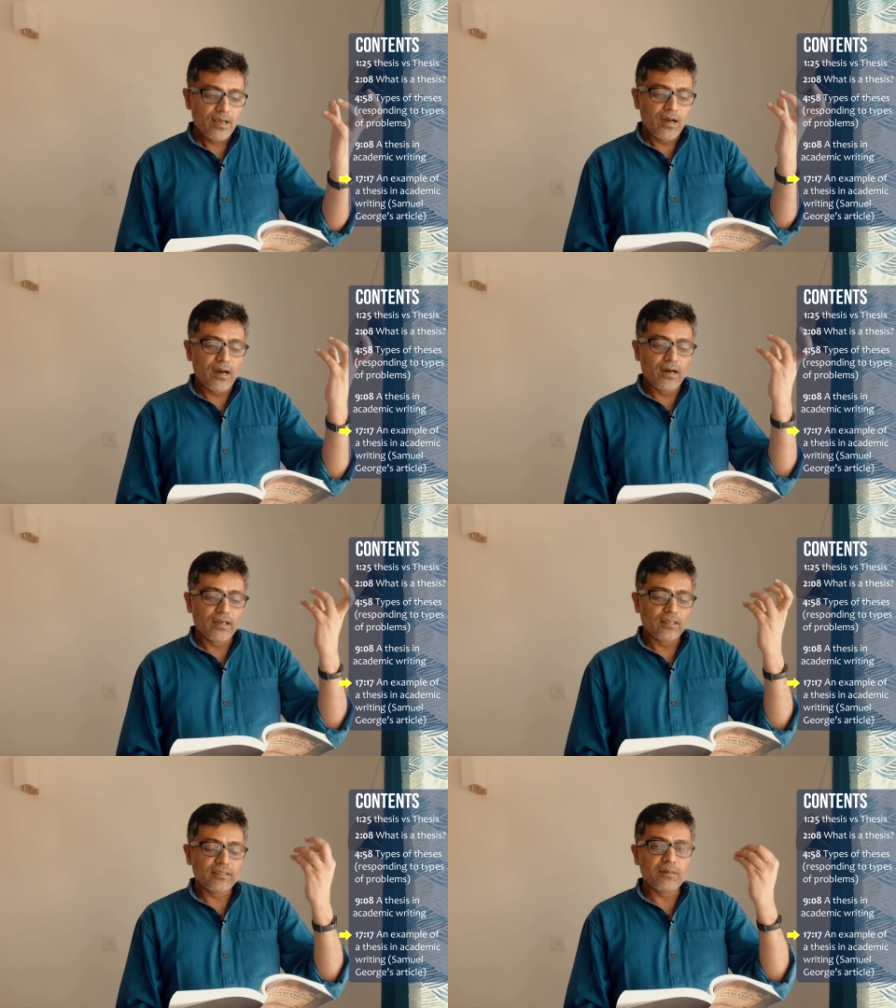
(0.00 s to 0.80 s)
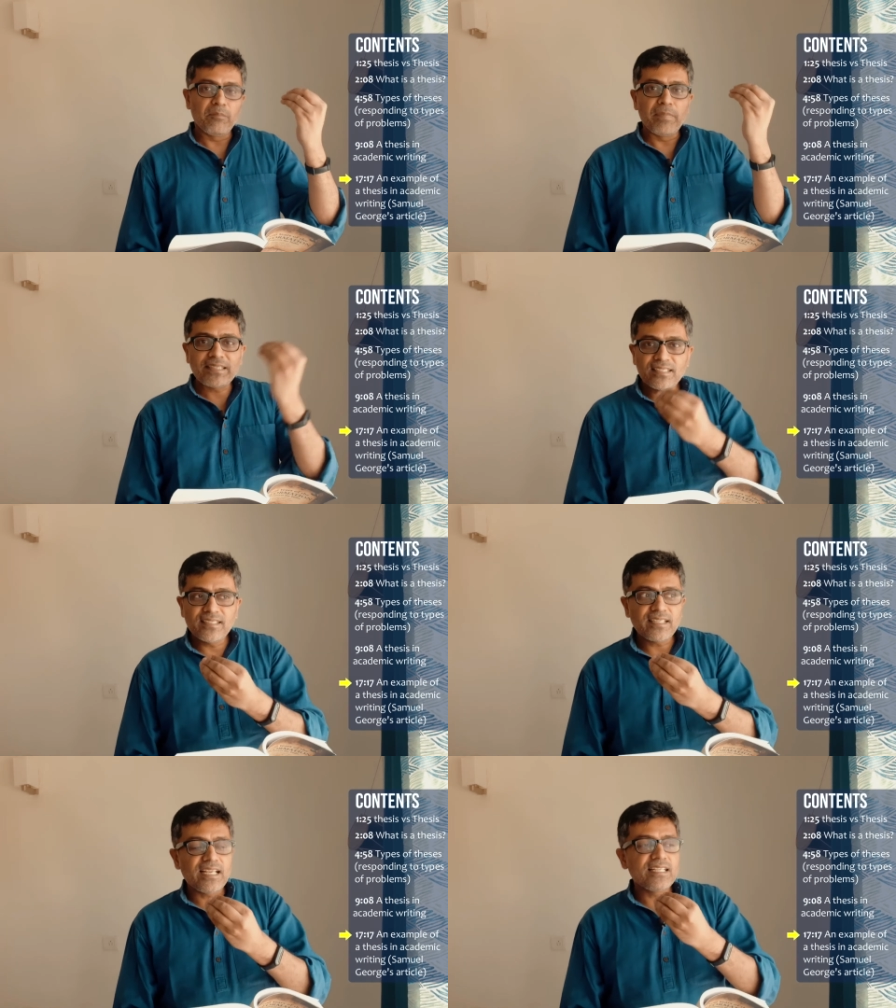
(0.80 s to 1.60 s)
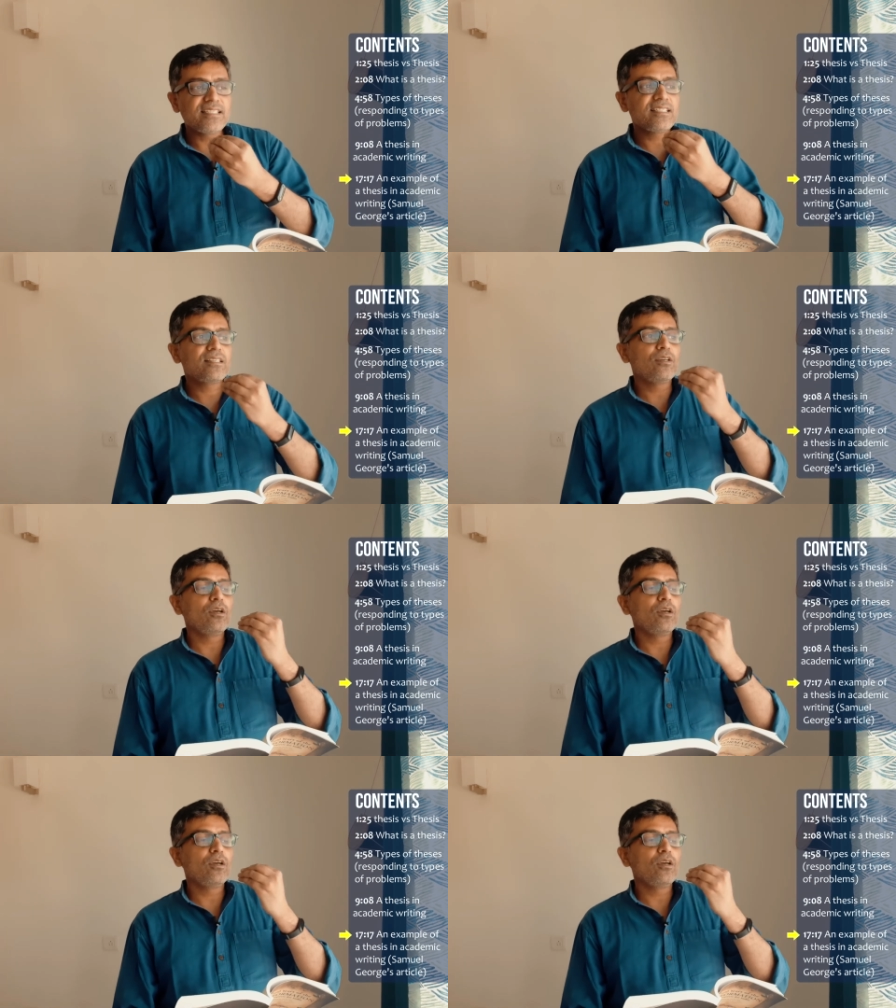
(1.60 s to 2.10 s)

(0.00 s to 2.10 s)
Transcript: Uh, the method is